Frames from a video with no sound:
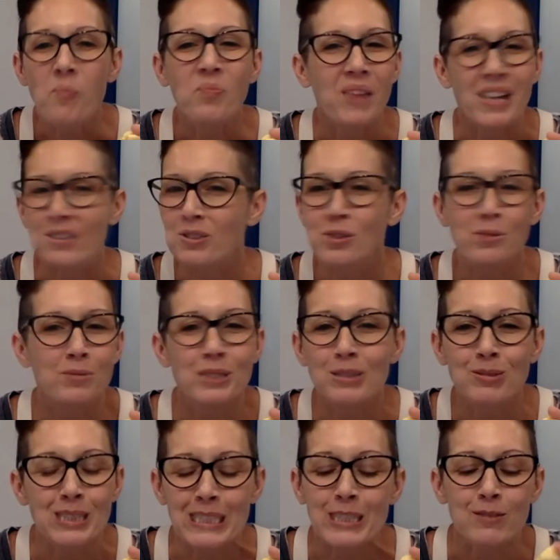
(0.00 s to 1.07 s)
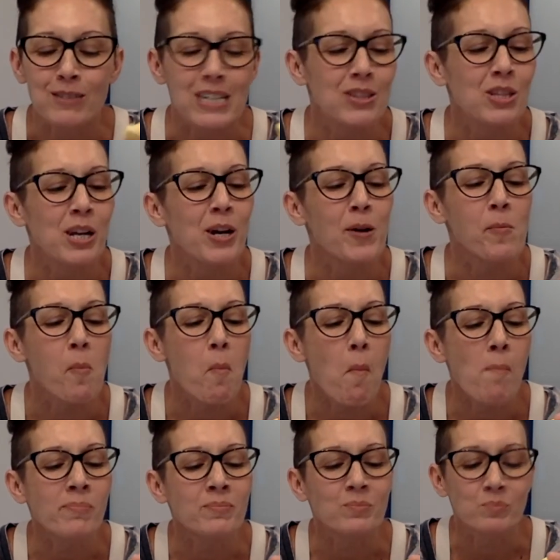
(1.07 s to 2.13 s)
That's the real deal right there.
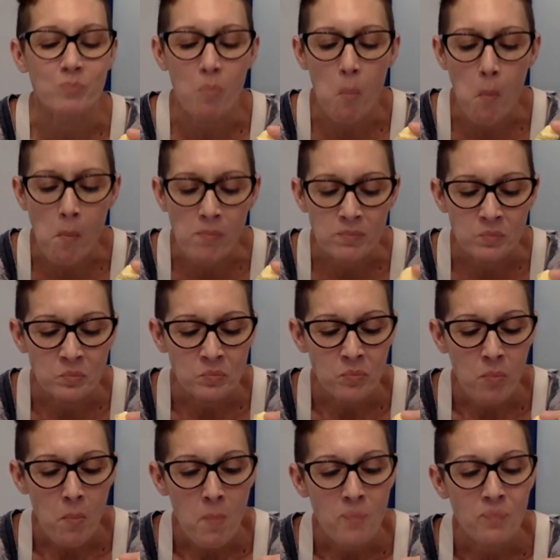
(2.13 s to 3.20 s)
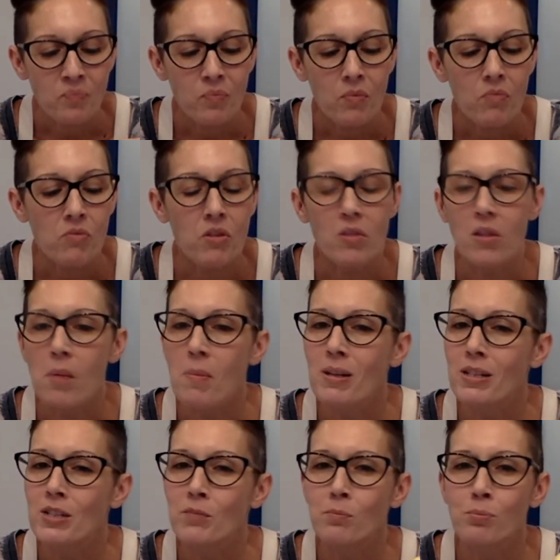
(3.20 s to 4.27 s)
Mm. The lemon
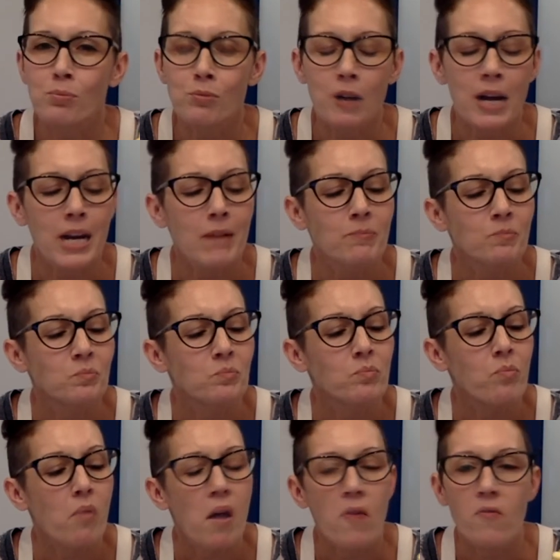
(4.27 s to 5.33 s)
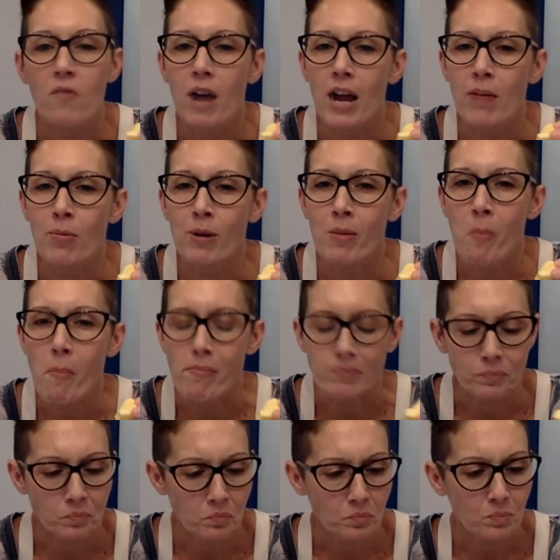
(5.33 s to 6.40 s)
is bright and vibrant,
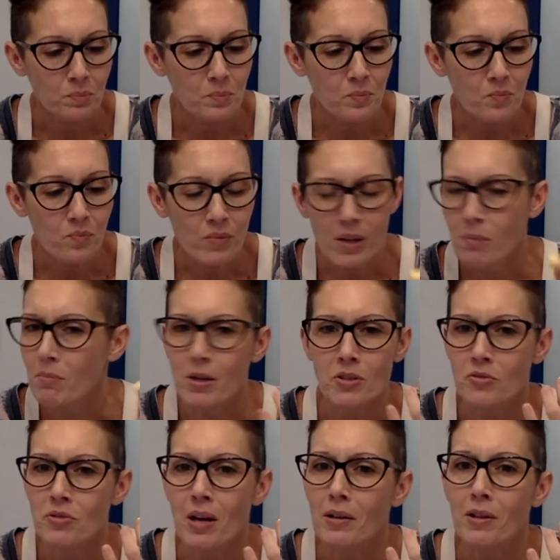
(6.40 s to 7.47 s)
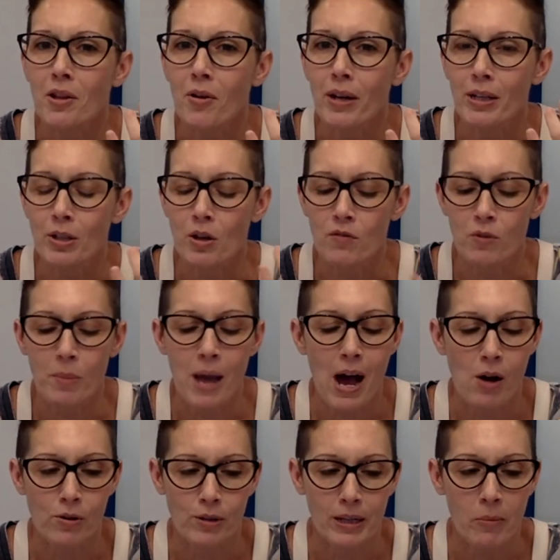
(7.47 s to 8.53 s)
but it's not cloying and
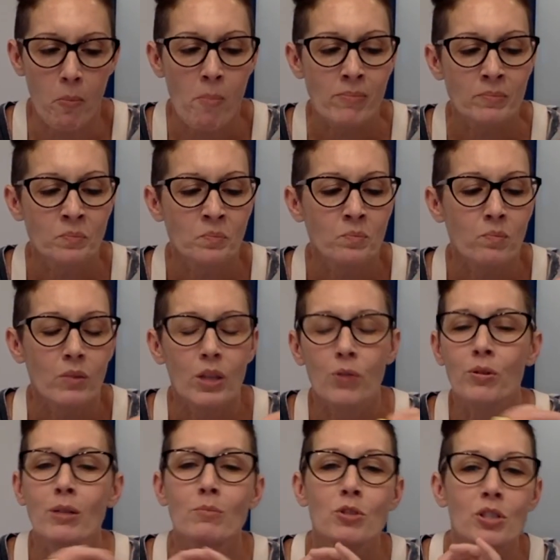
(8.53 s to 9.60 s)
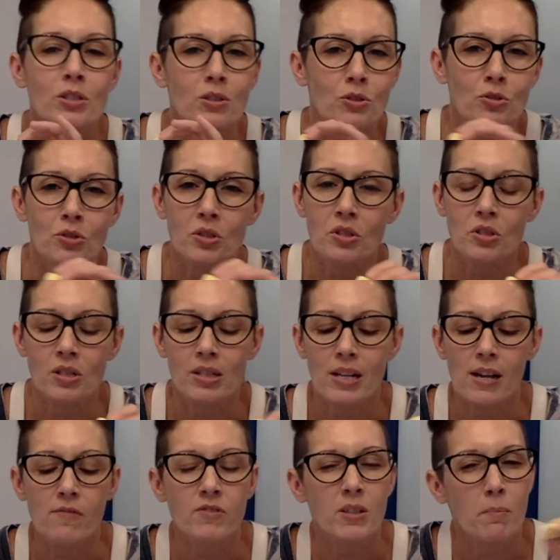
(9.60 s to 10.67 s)
overpowering. The cream cheese is just
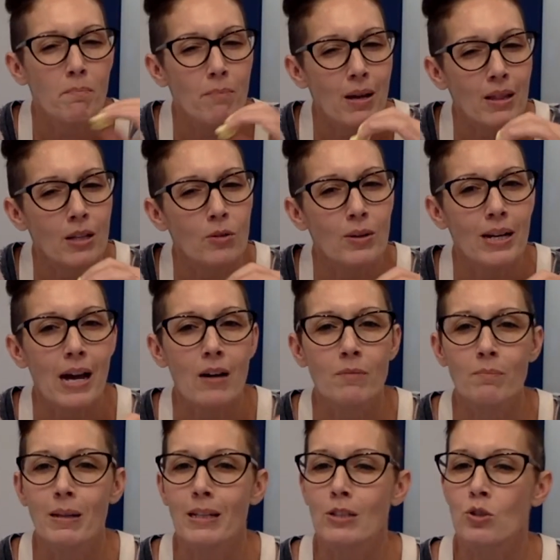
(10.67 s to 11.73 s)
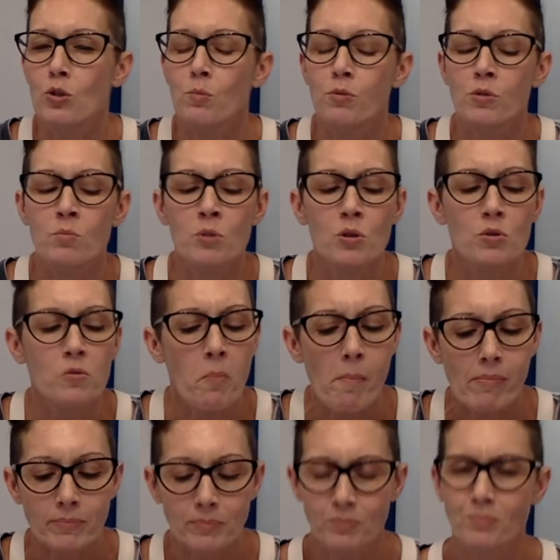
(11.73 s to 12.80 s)
enough to mellow it out and make it super smooth.
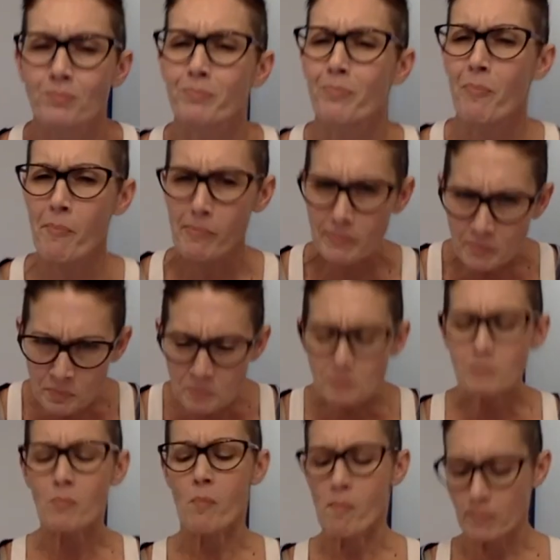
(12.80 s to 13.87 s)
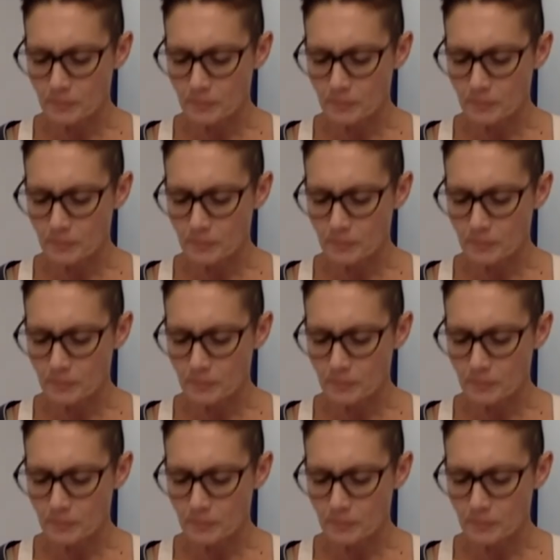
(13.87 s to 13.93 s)
Mm-hmm.